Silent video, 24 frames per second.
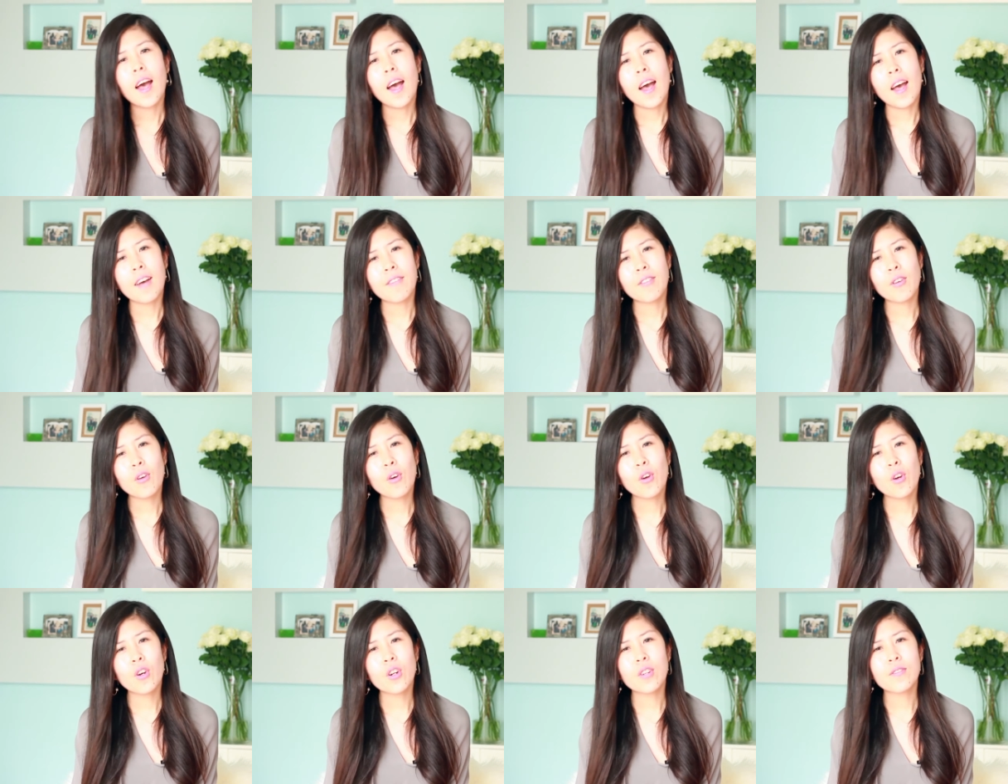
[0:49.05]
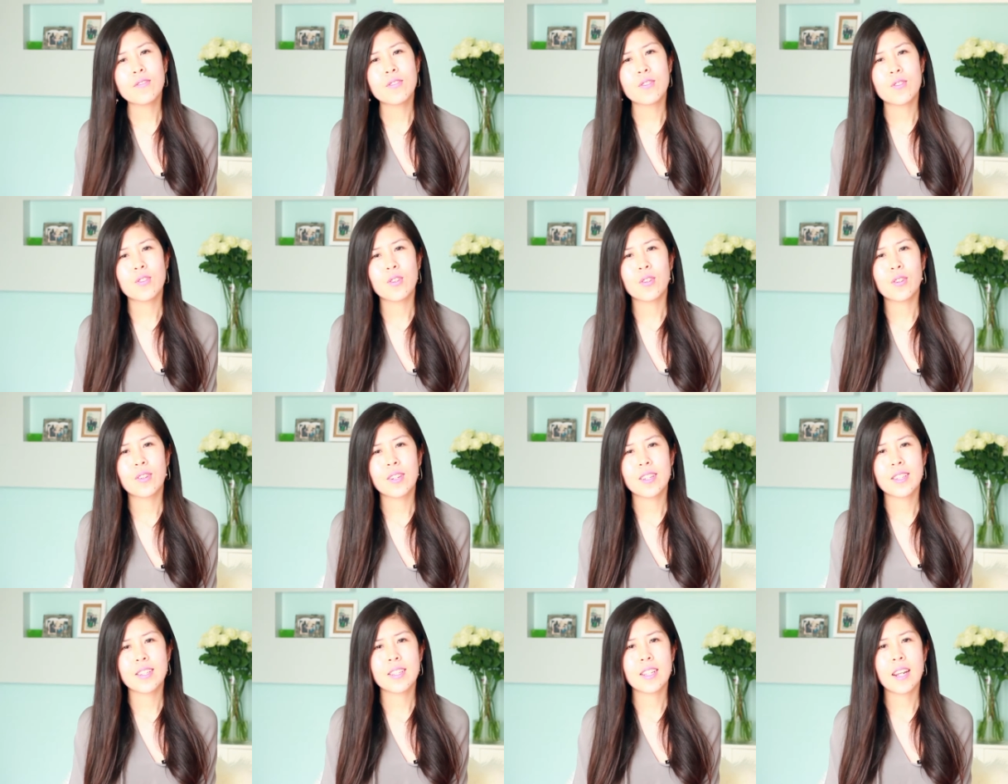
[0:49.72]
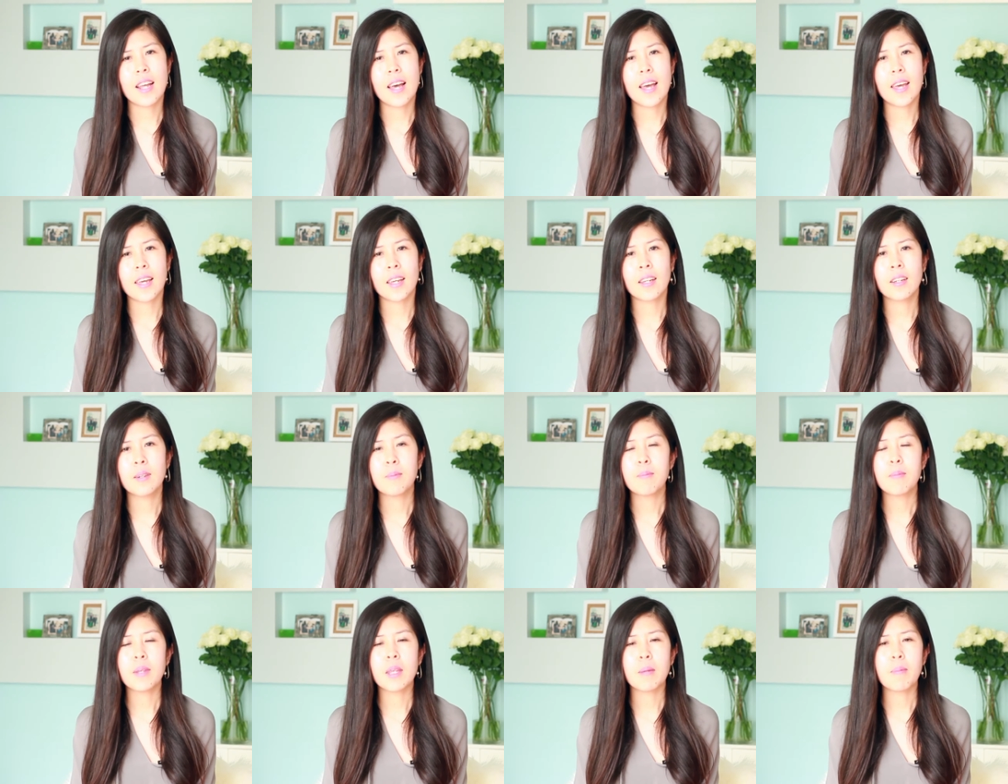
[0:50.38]
have you heard of stories like
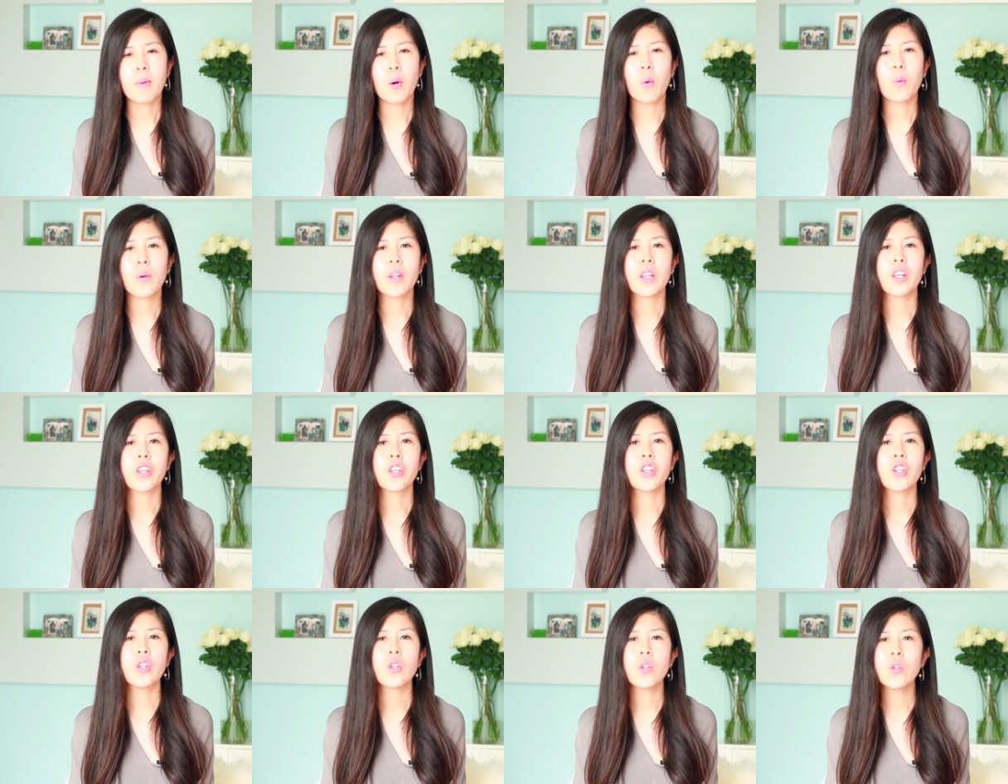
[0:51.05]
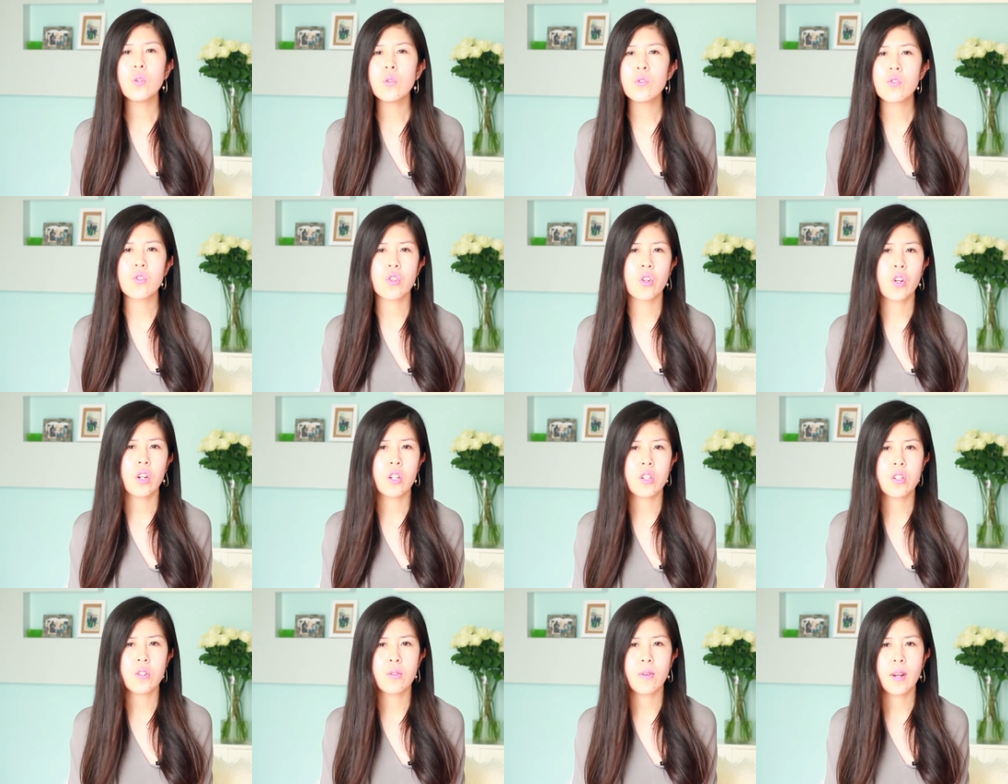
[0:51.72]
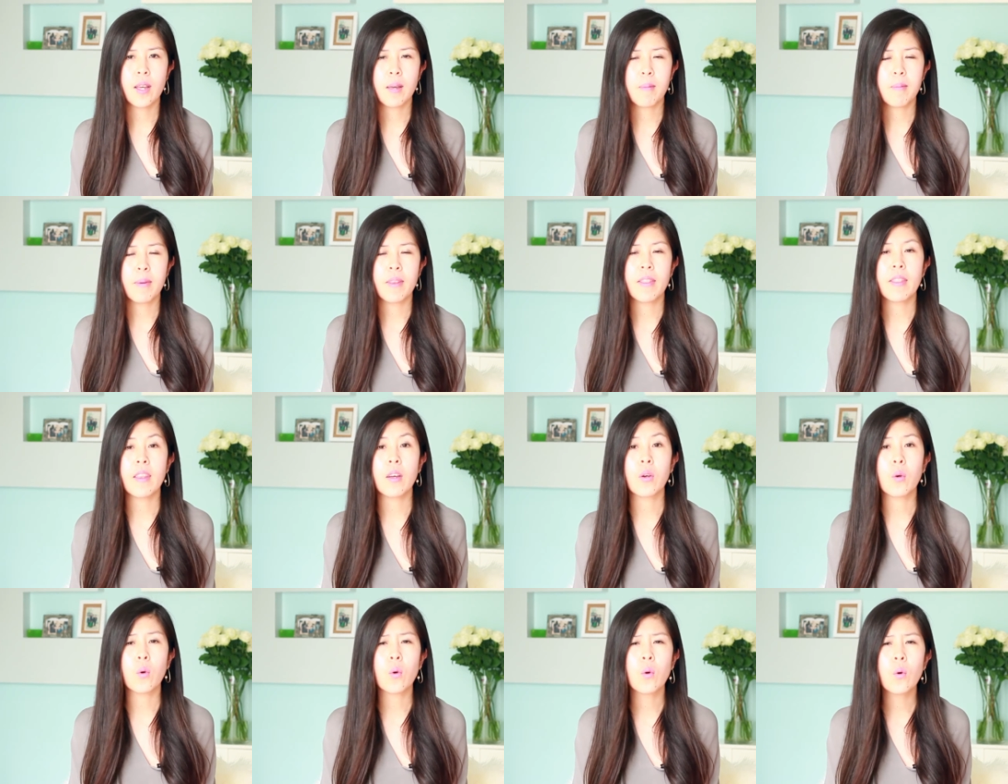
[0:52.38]
people win a huge lottery but
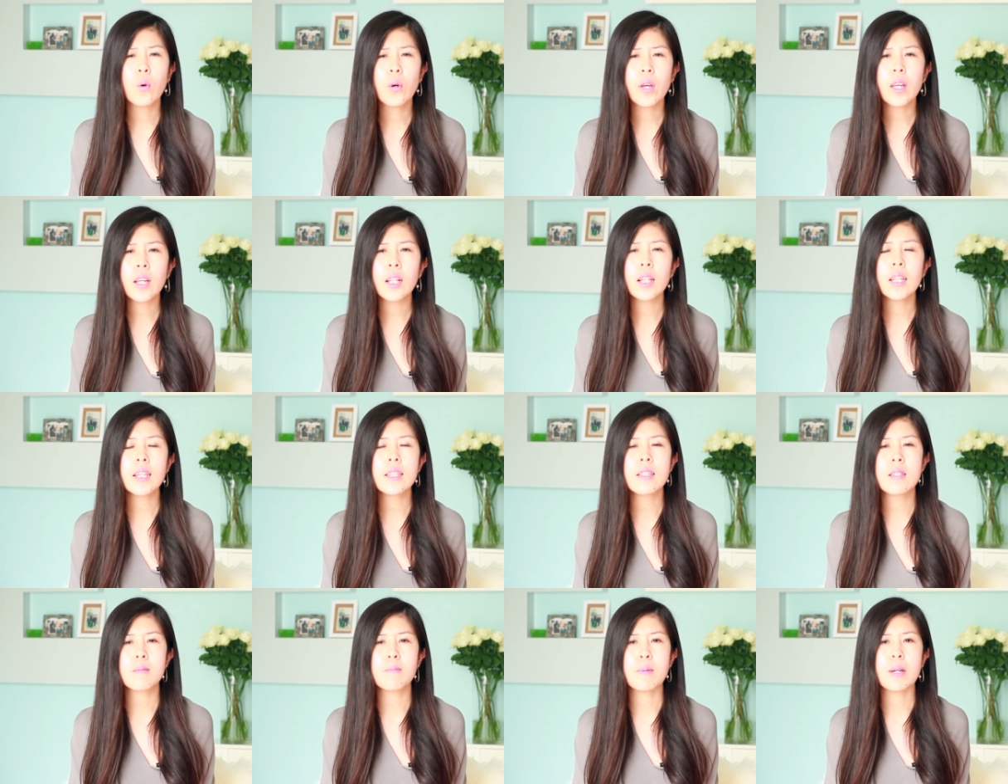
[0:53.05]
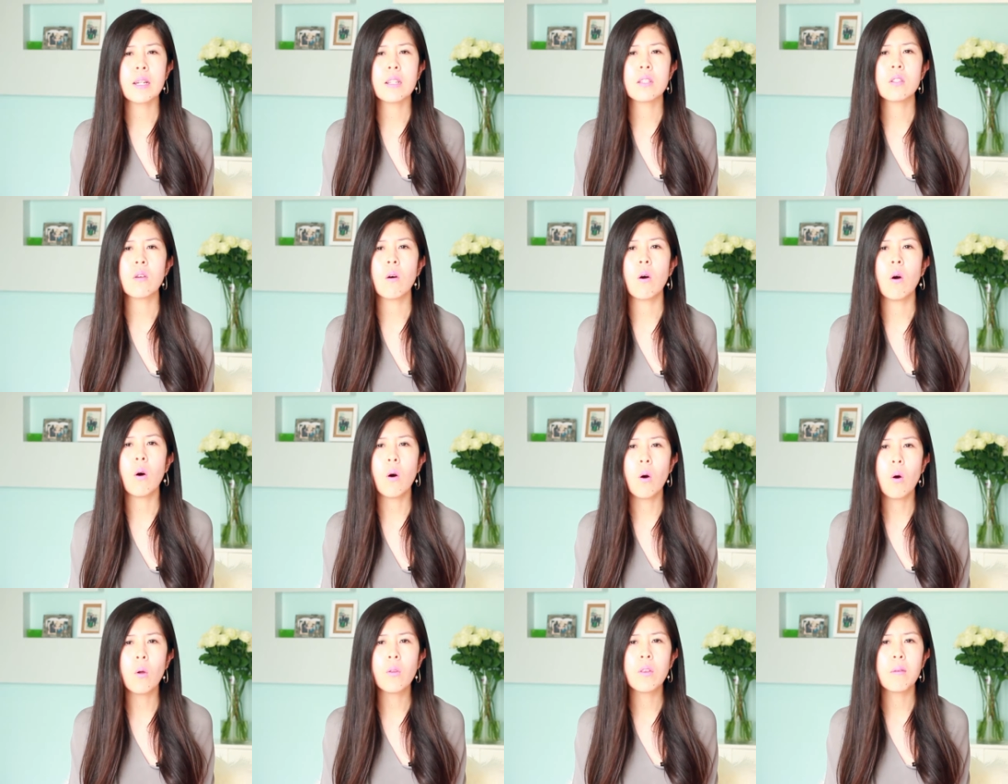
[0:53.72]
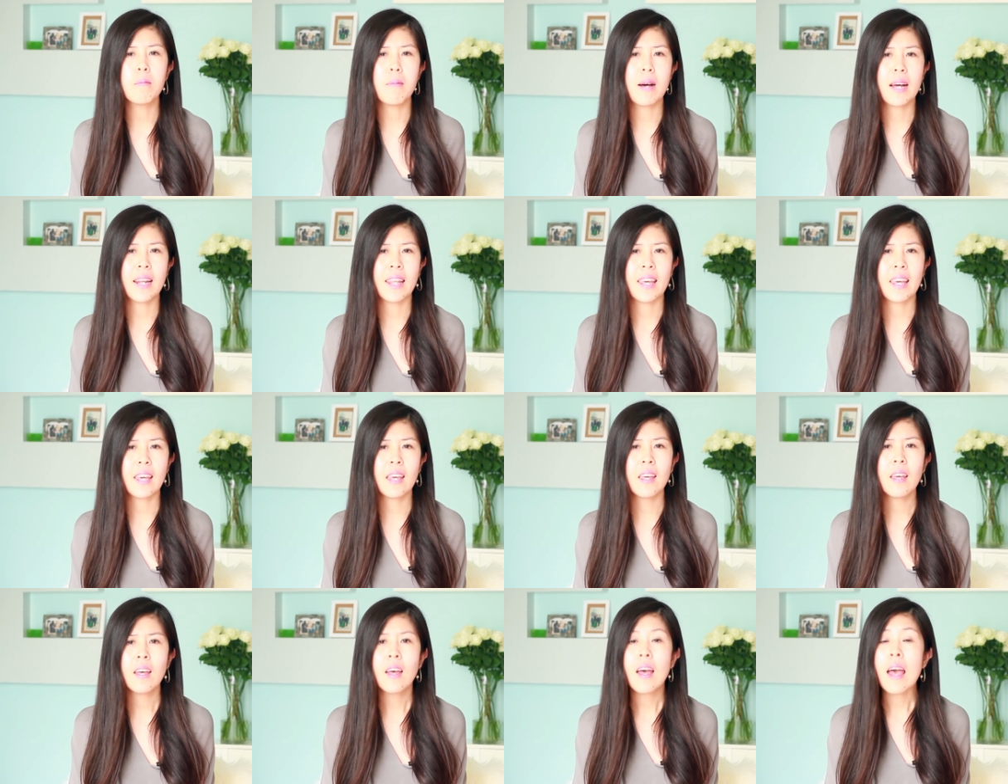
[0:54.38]
then quickly spend all the
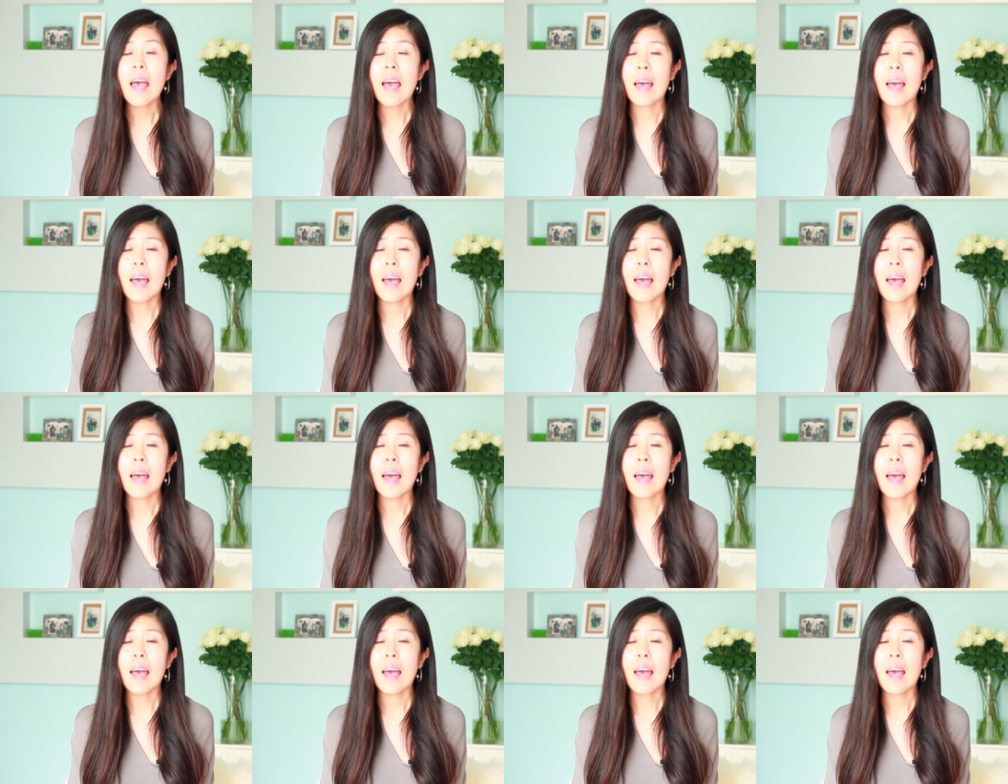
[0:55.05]
money